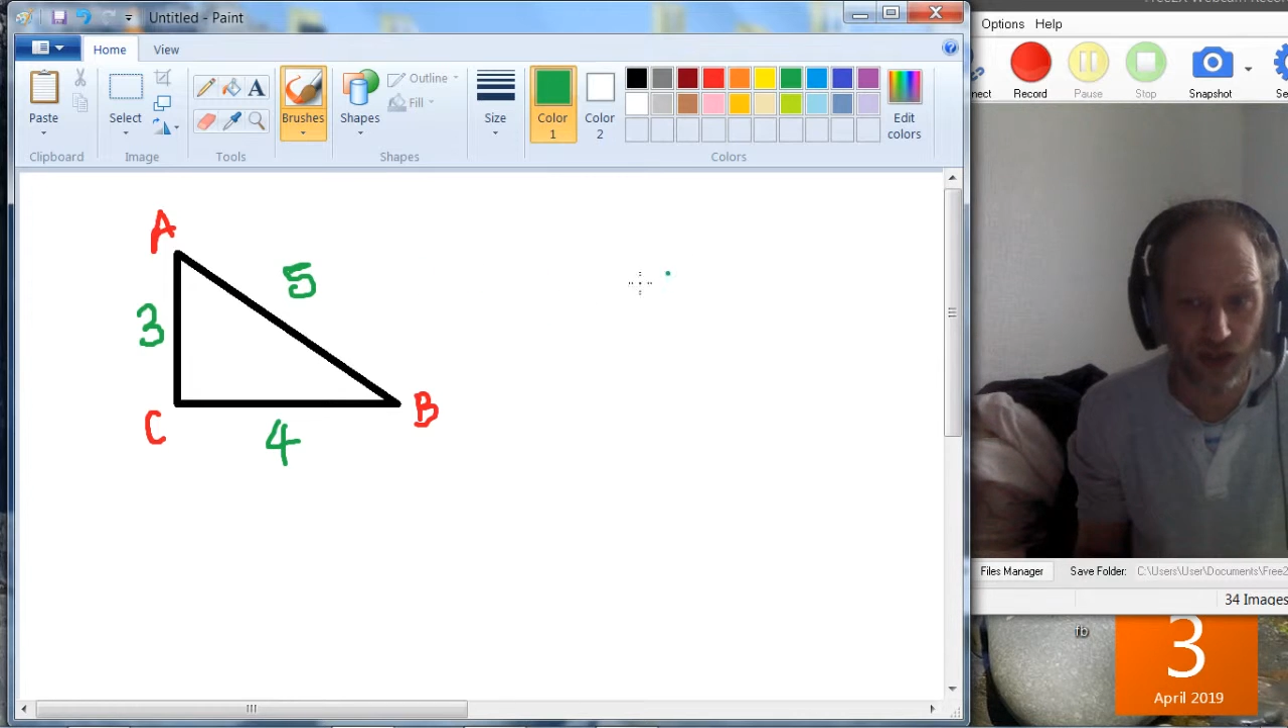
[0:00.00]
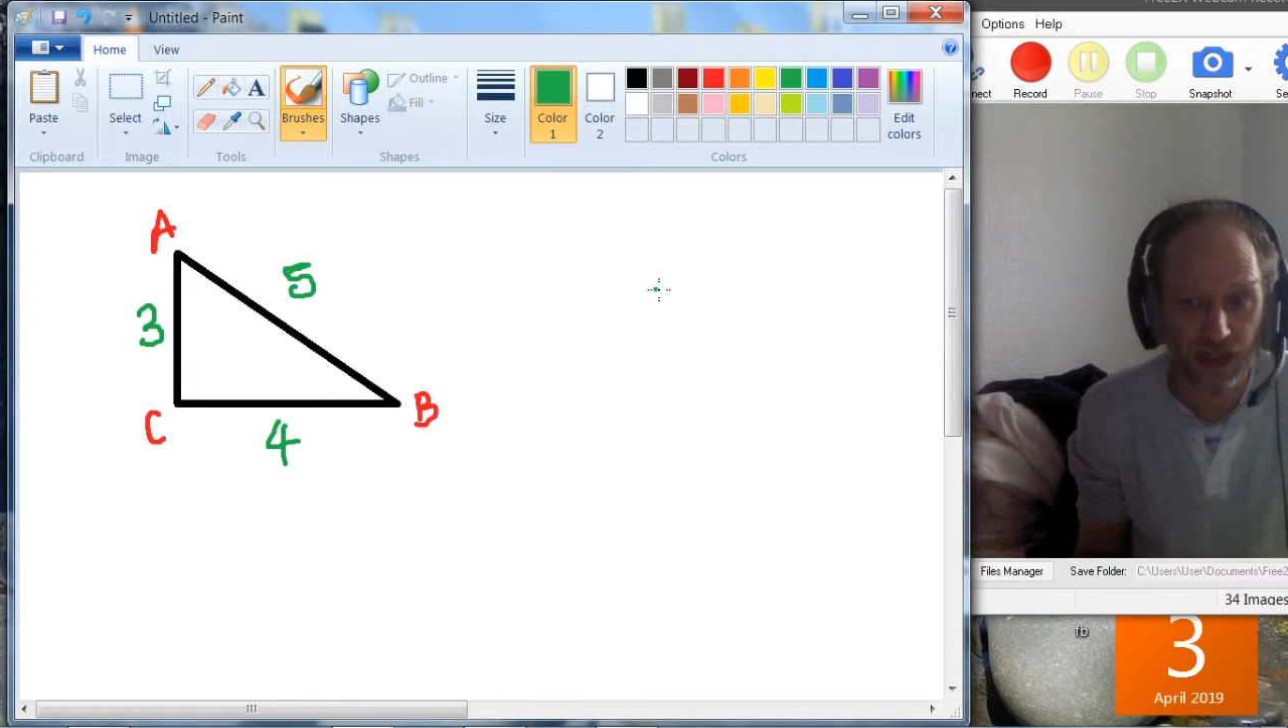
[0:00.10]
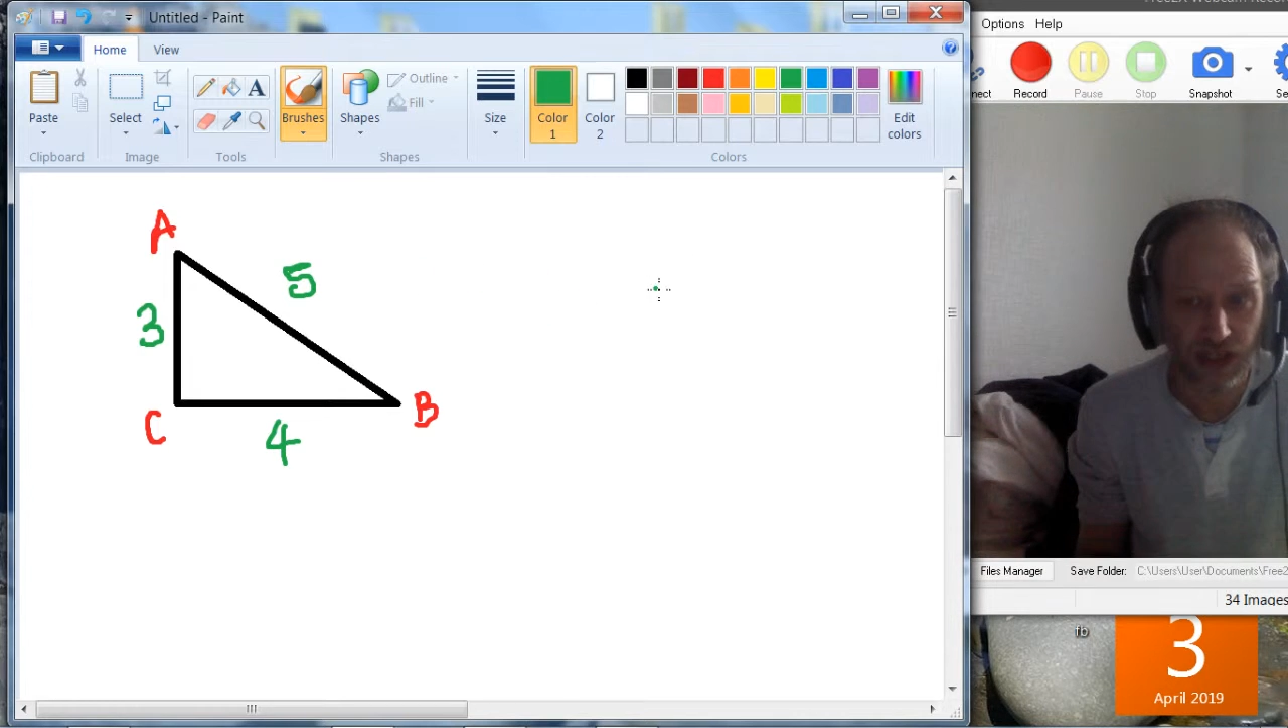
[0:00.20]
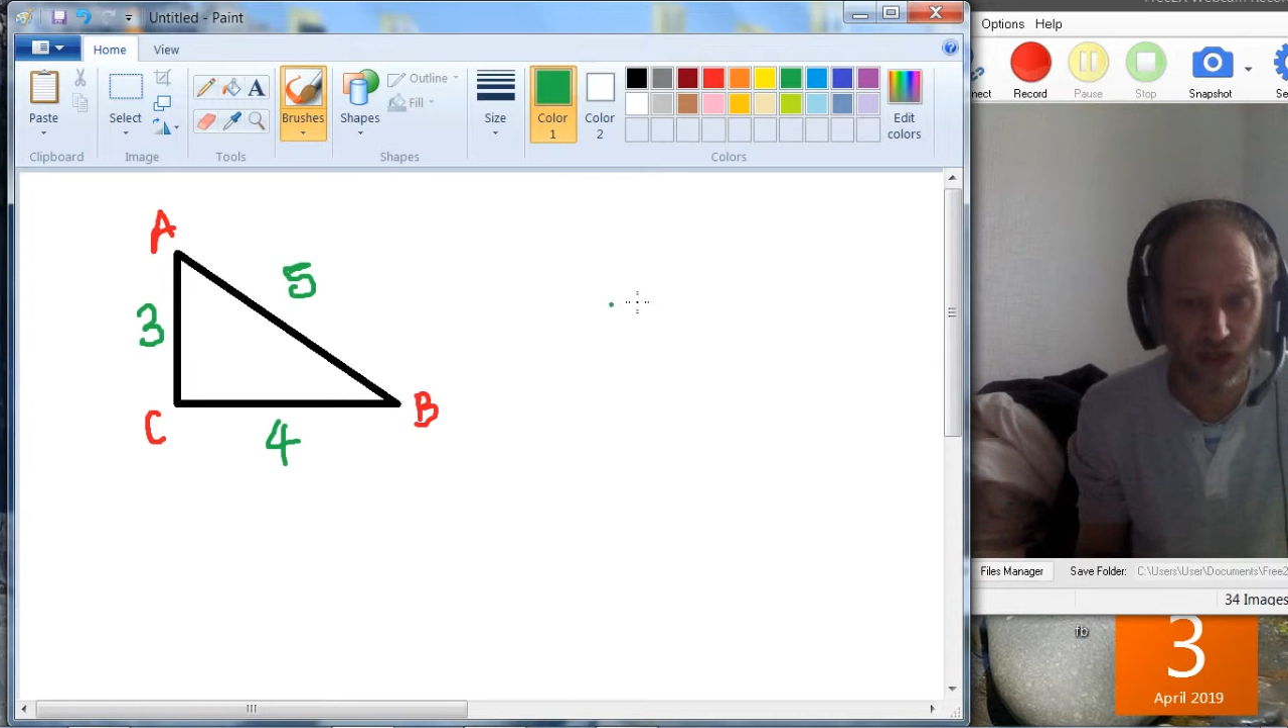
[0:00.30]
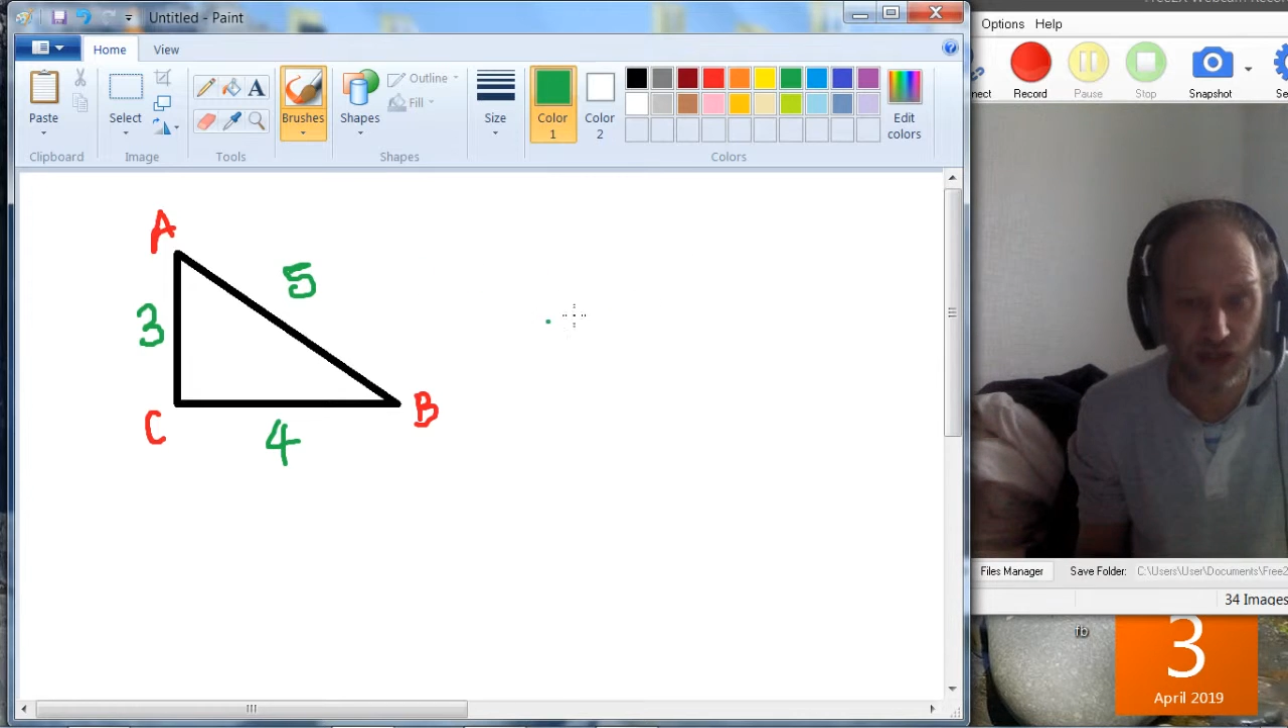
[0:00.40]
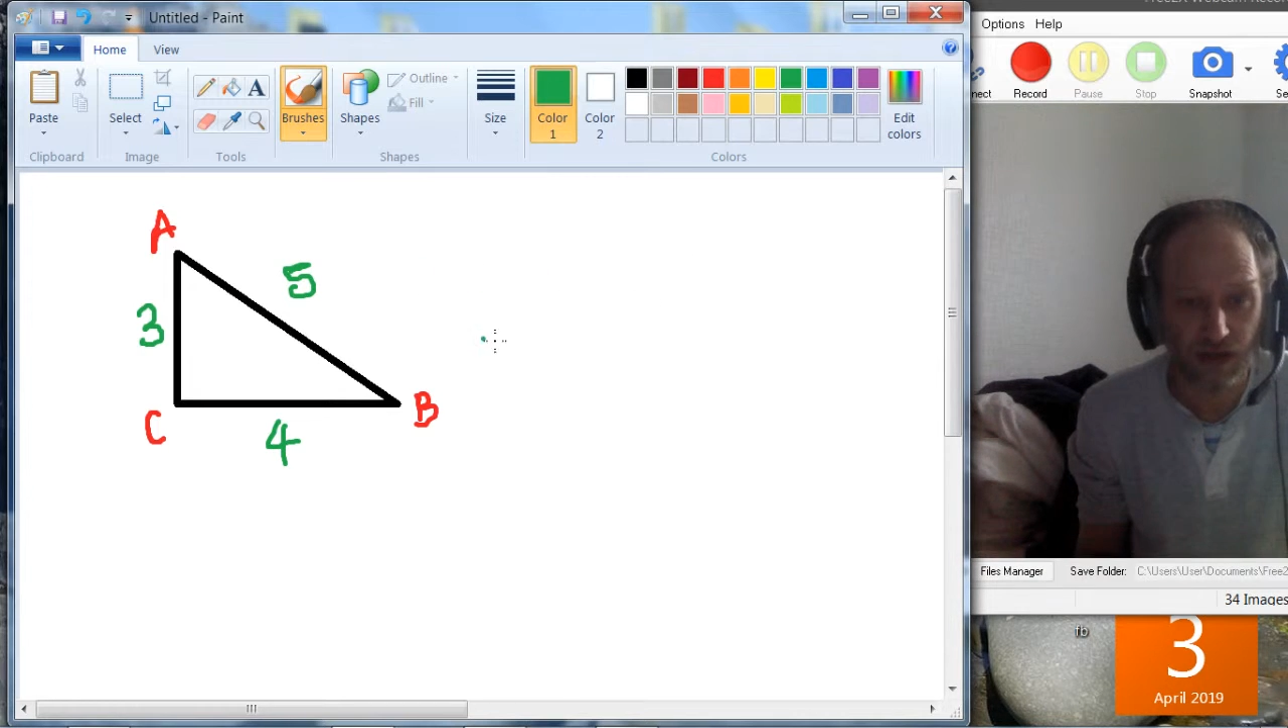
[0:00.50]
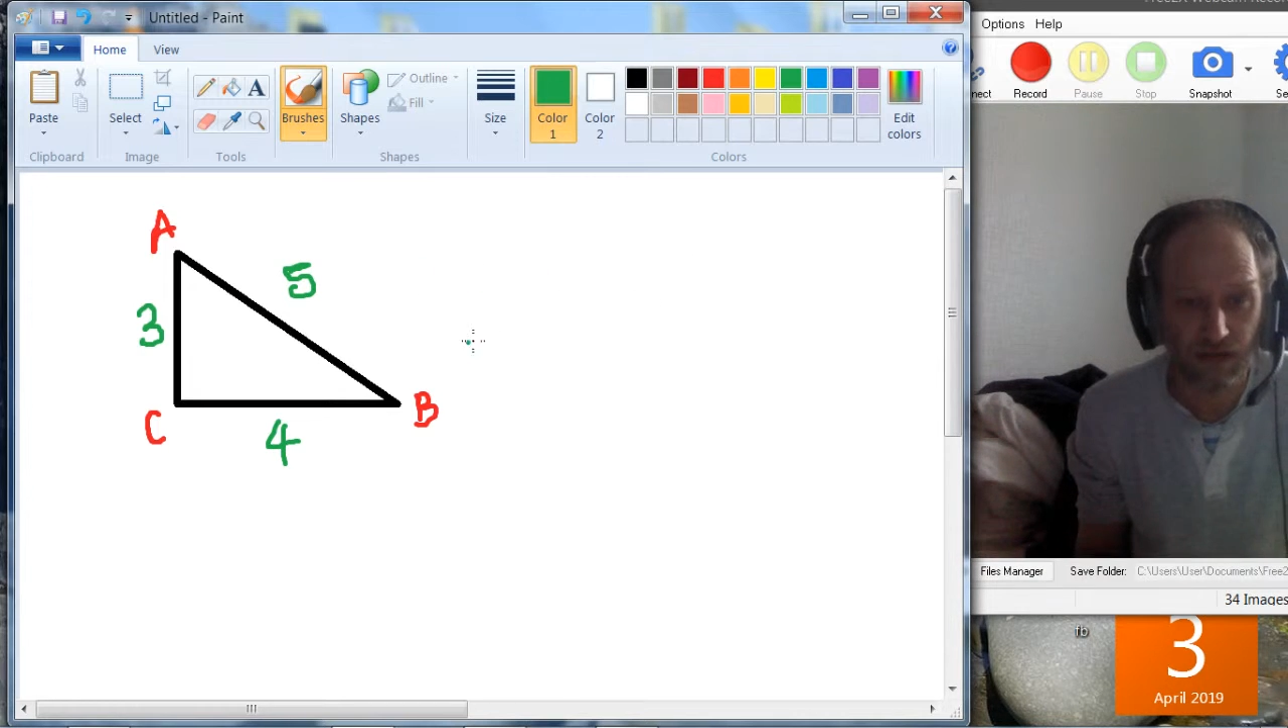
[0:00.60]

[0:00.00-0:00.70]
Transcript: this